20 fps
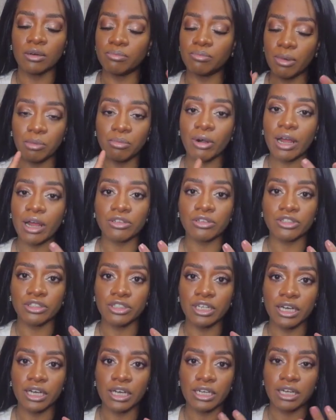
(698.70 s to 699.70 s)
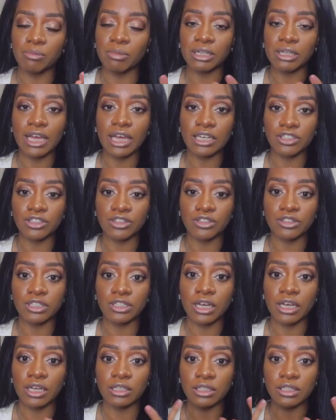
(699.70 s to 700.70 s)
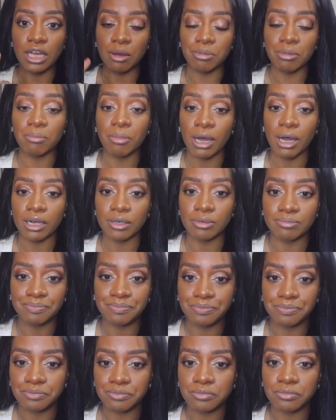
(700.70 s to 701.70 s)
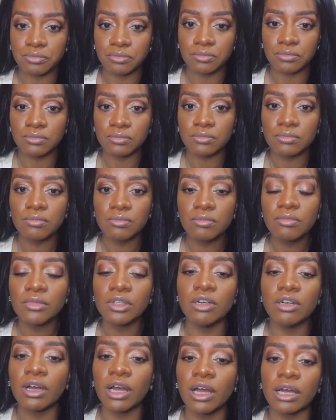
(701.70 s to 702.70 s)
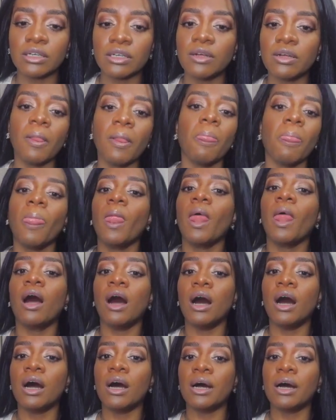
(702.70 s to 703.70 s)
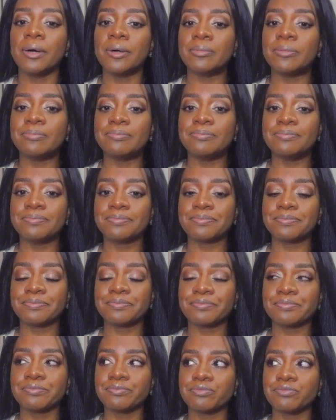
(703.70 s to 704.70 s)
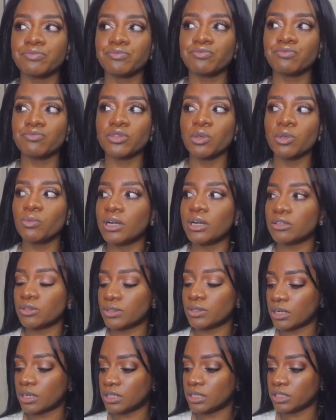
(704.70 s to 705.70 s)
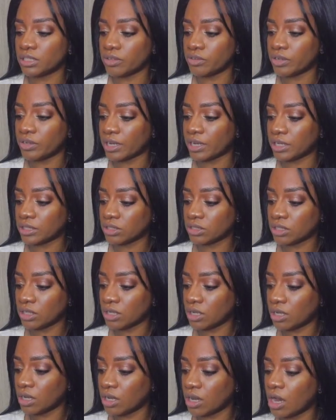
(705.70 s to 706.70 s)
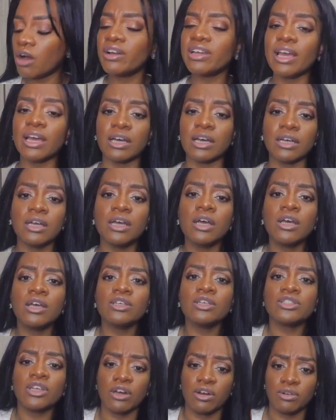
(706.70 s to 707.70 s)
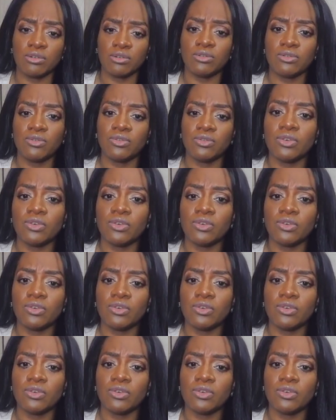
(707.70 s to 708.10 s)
my brows are done and my lashes are done, top and bottom. Okay. Um, what else was I going to tell you guys? Oh yeah. So,